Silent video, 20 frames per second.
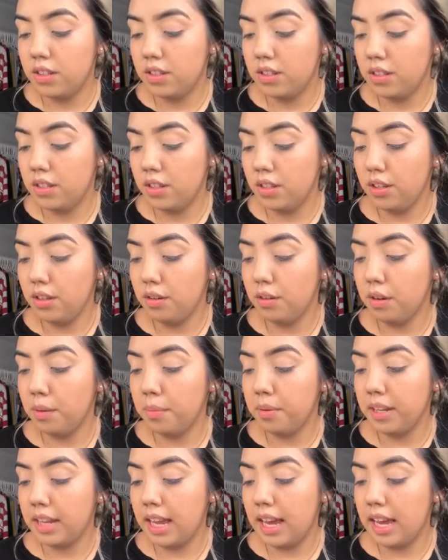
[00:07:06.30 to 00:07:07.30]
to
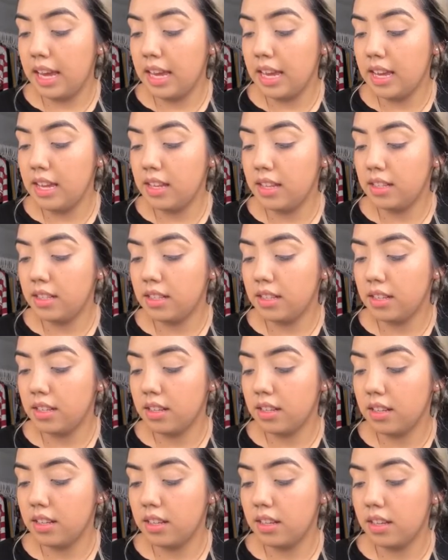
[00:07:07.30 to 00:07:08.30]
apply it.
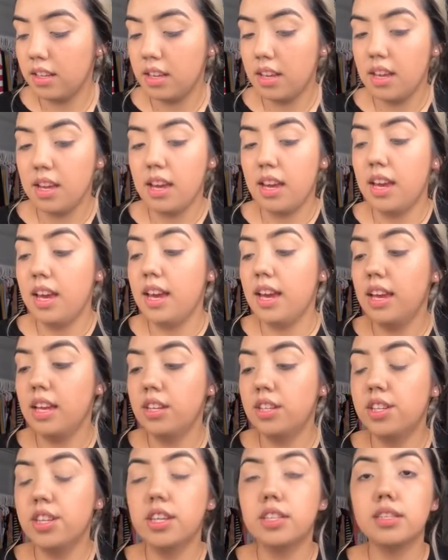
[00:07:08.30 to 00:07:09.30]
And
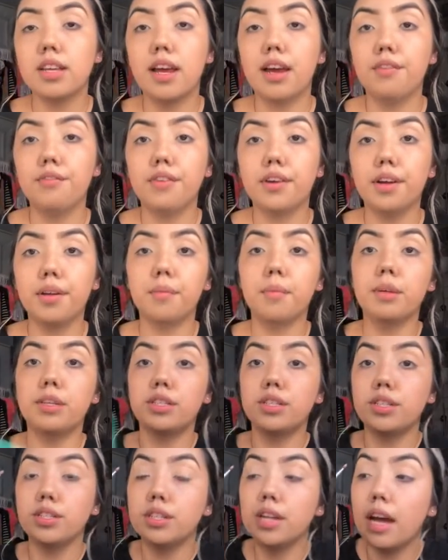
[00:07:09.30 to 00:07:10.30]
she doesn't have very much
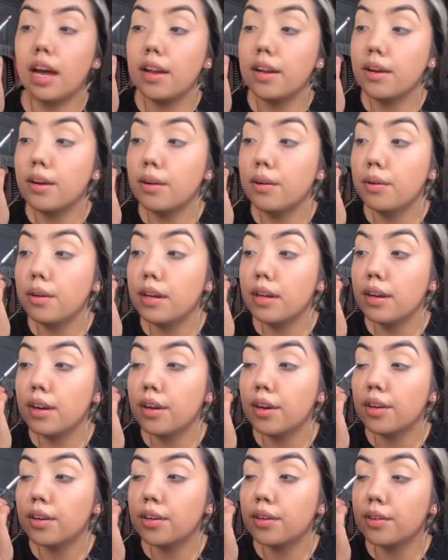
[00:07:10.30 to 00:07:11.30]
shadow in
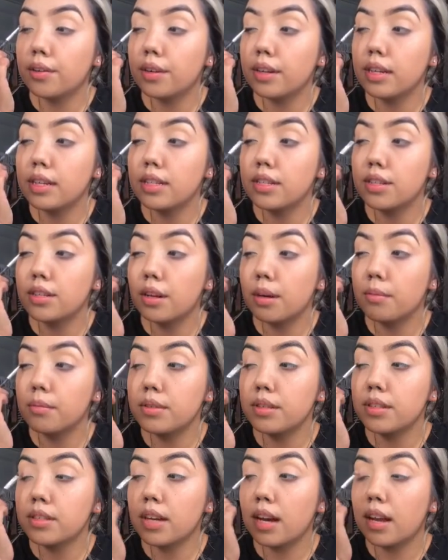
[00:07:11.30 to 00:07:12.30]
her crease, so I'm
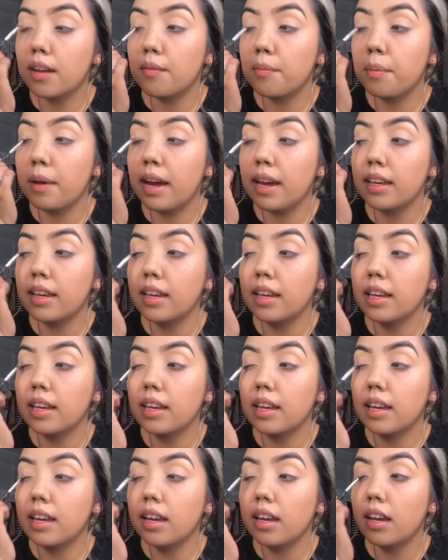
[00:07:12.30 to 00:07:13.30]
just kind of packing
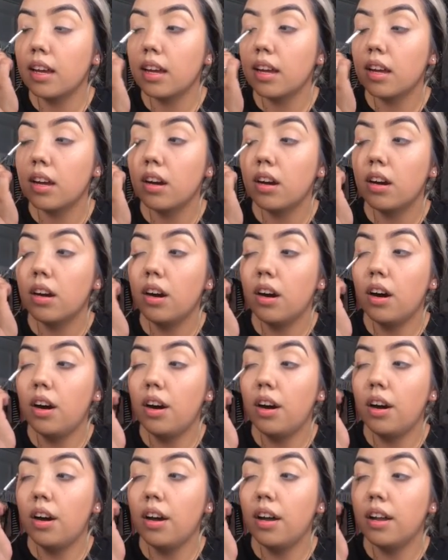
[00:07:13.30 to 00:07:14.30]
it
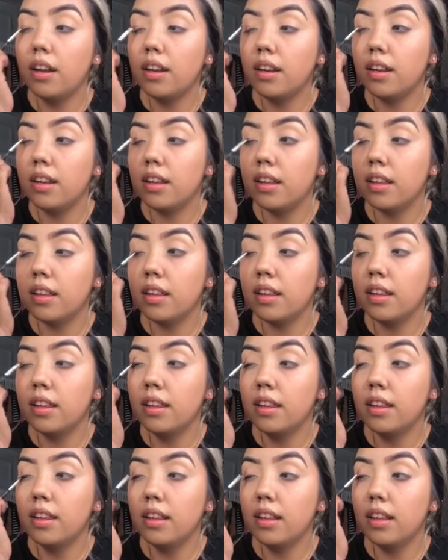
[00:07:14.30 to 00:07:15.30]
on
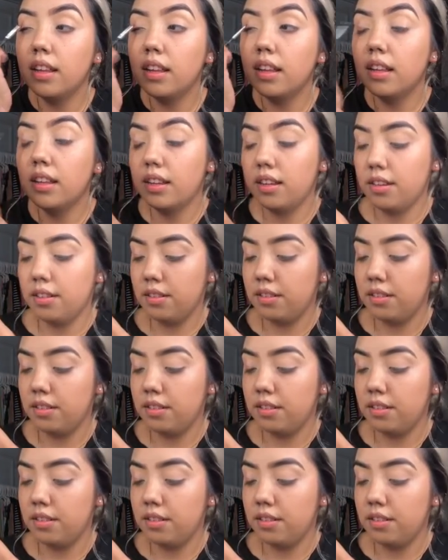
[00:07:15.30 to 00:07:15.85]
the lid.